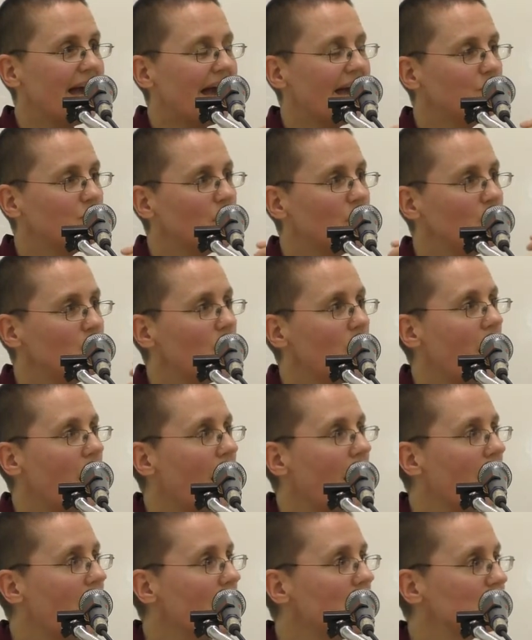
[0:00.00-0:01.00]
And when we
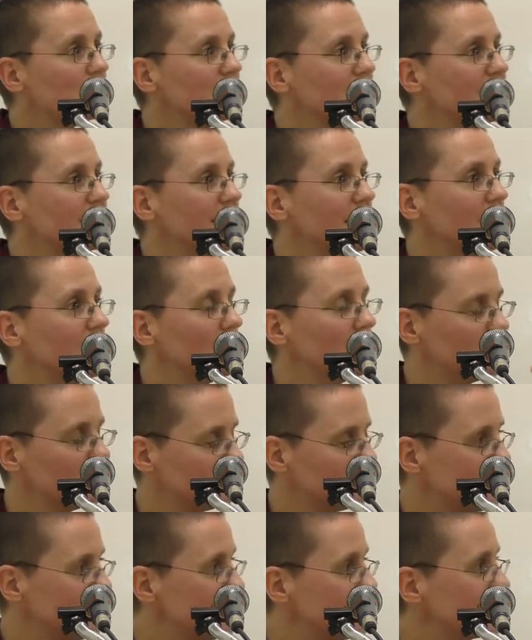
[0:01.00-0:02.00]
are really
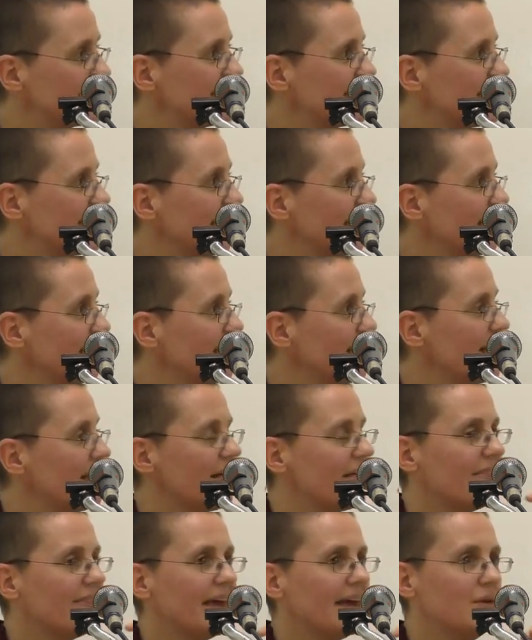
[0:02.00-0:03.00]
listening,
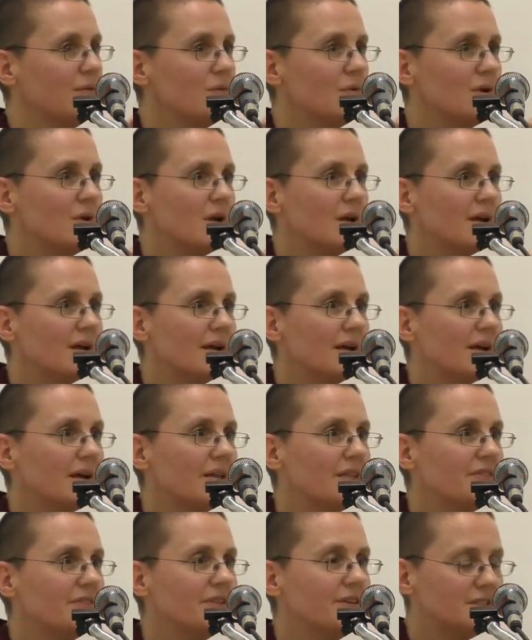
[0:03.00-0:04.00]
then
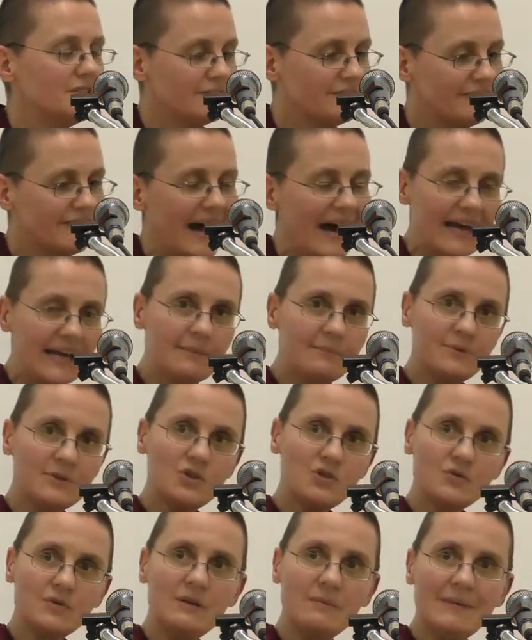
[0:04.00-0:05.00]
the divide
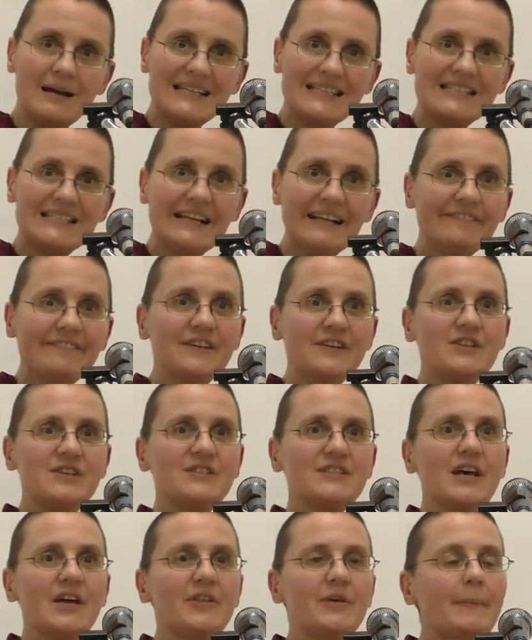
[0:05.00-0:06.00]
between myself and
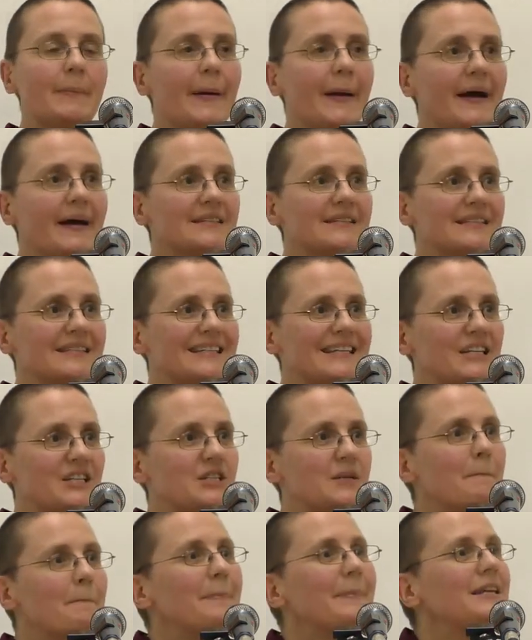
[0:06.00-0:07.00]
this other person, it
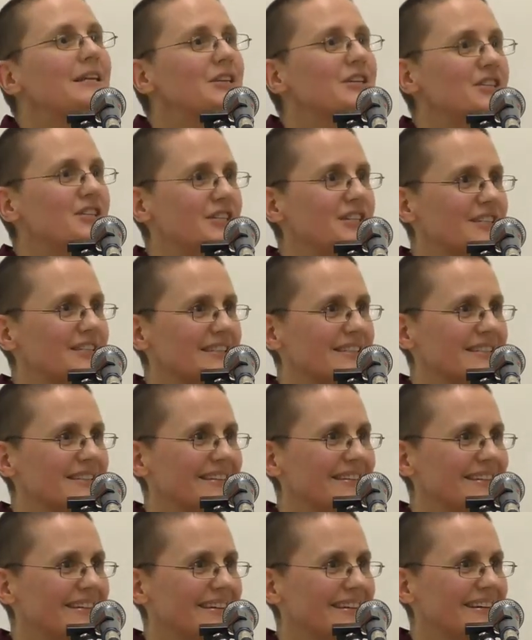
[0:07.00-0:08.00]
diminishes.
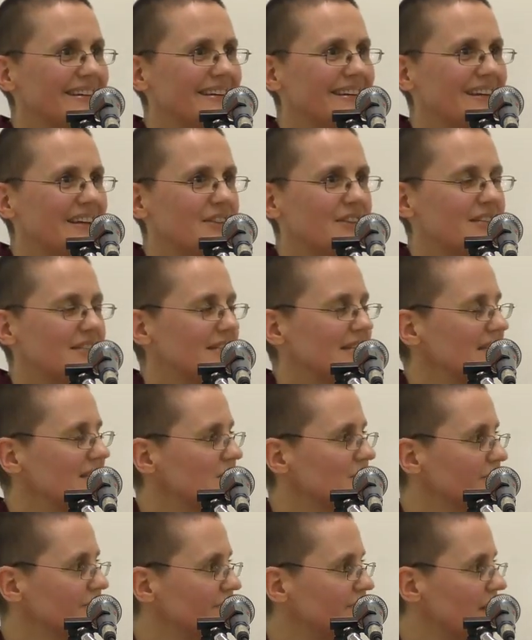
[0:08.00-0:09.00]
The
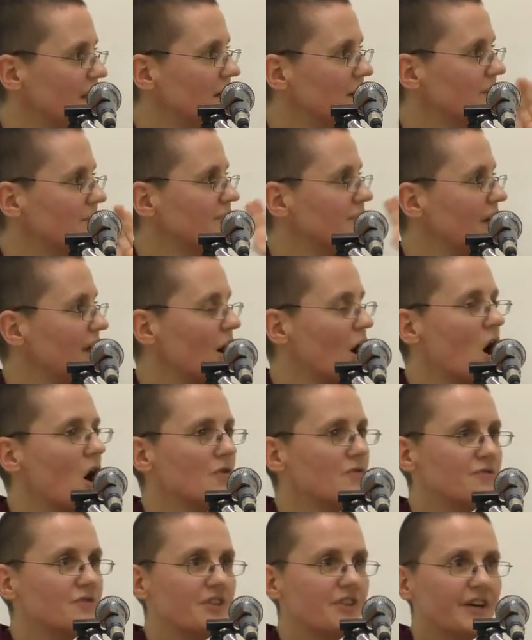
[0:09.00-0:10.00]
sense of they're
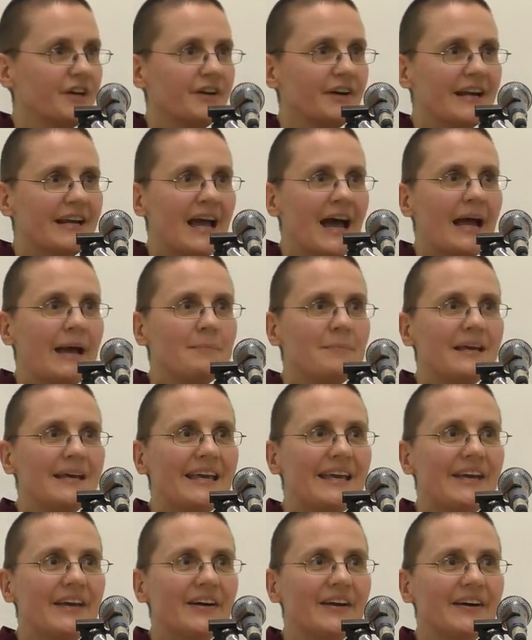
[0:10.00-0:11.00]
over there and I'm
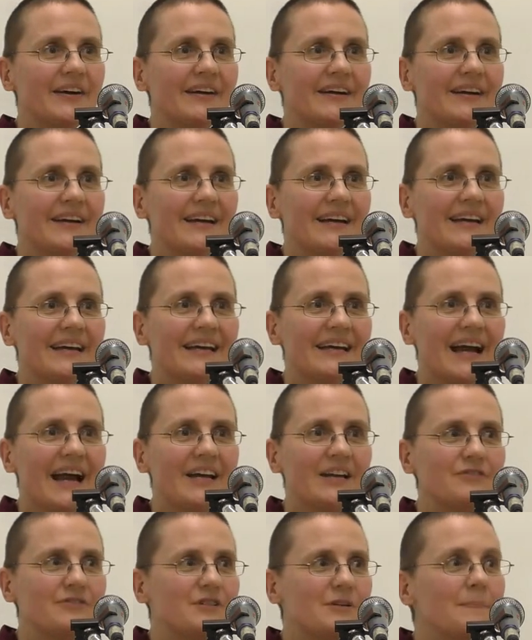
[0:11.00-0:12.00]
here, it
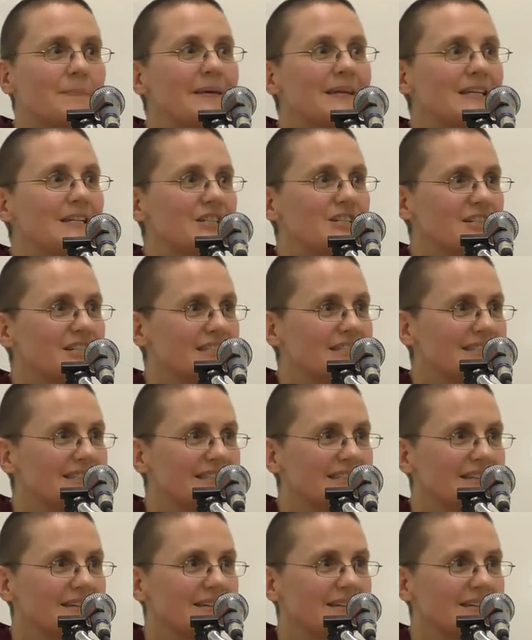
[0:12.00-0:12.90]
kind of diminishes.